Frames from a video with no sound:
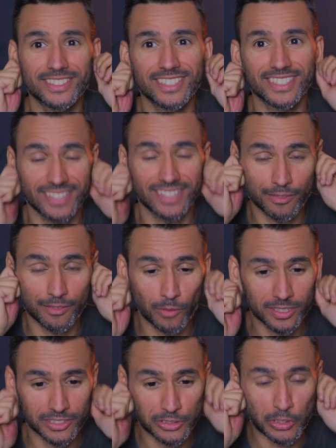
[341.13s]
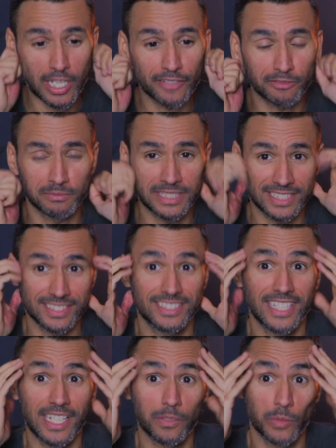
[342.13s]
One's the devil, one's driving
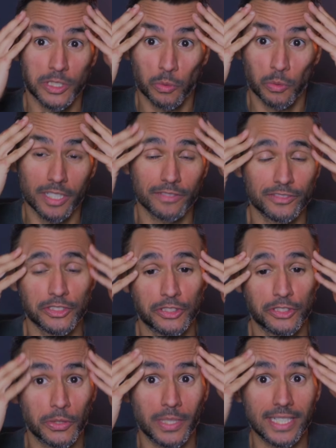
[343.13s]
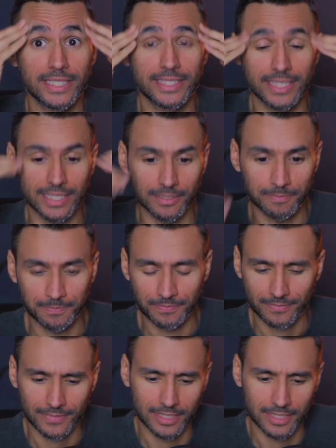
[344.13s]
me insane. Which one of the two is it?